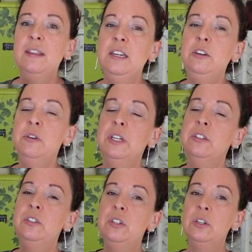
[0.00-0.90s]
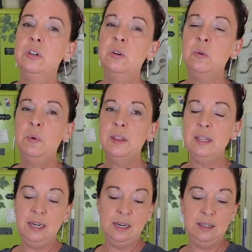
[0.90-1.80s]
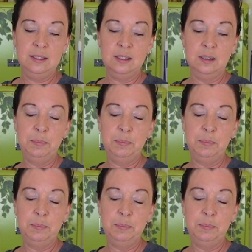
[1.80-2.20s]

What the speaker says: thing you can do with these